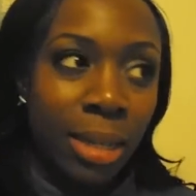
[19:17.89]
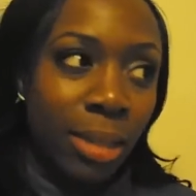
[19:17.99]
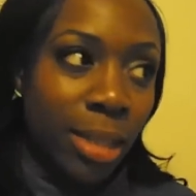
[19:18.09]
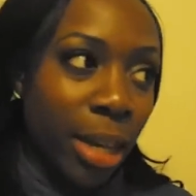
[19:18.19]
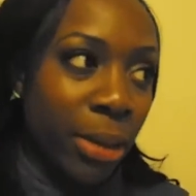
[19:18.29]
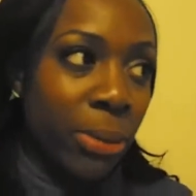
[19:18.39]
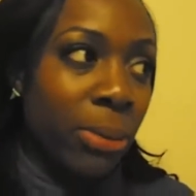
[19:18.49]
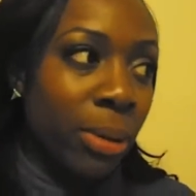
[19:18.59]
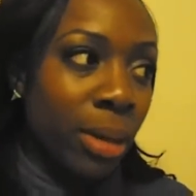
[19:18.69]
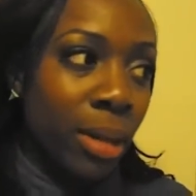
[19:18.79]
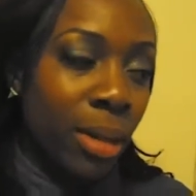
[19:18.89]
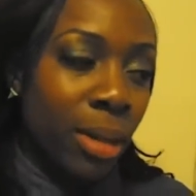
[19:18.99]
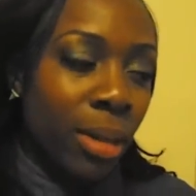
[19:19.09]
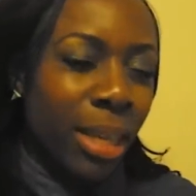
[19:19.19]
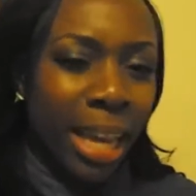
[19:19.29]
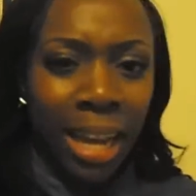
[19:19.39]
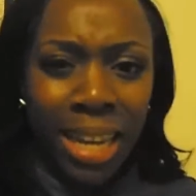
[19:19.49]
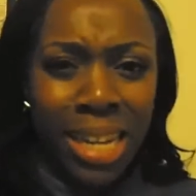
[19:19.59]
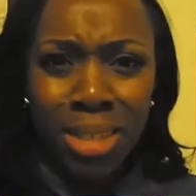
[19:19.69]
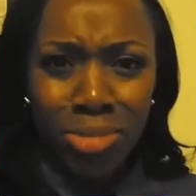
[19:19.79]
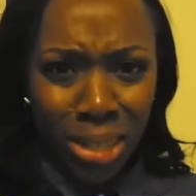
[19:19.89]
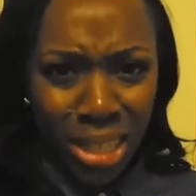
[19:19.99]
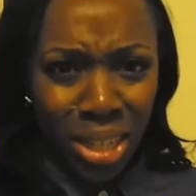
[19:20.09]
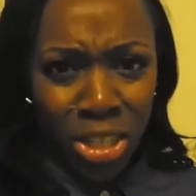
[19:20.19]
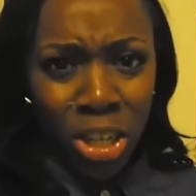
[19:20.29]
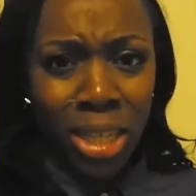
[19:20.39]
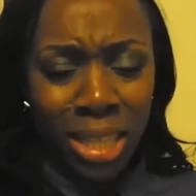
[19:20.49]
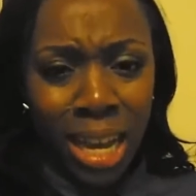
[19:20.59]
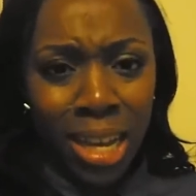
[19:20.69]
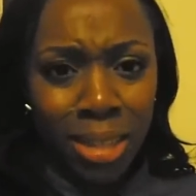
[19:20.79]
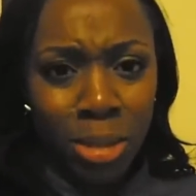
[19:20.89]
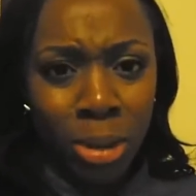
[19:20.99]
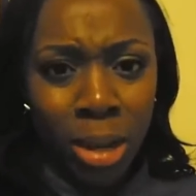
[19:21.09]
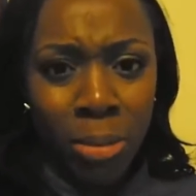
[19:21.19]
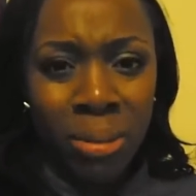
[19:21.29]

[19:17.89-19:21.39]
So yeah, I need to really digest that as well.